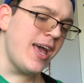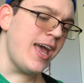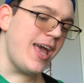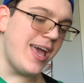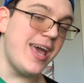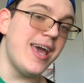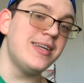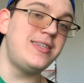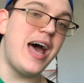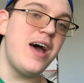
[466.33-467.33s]

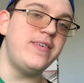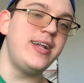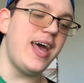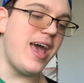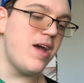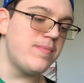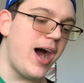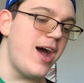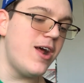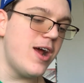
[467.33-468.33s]
E7, A
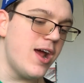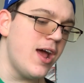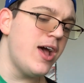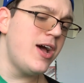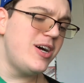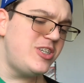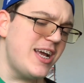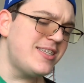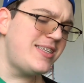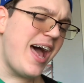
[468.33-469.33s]
minor,
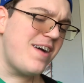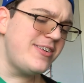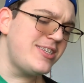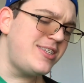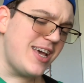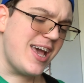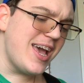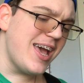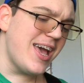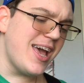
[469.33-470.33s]
G7, C,
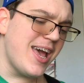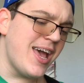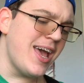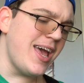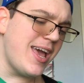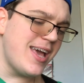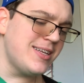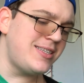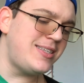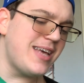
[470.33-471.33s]

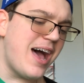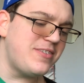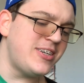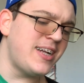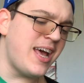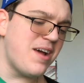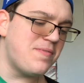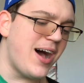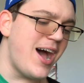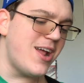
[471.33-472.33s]
E7, A
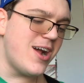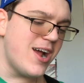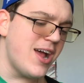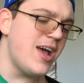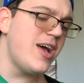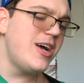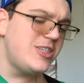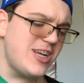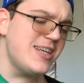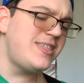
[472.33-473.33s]
minor,
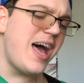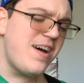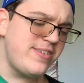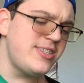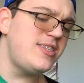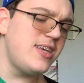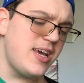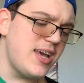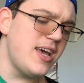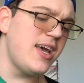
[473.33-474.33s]
G7, C,
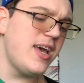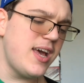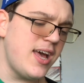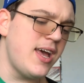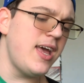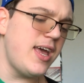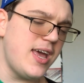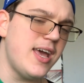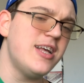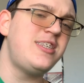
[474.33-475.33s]

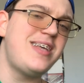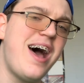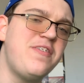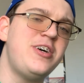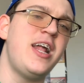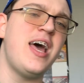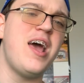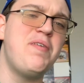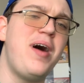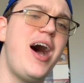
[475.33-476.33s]
E7,
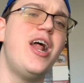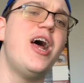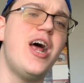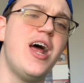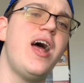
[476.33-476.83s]
A minor.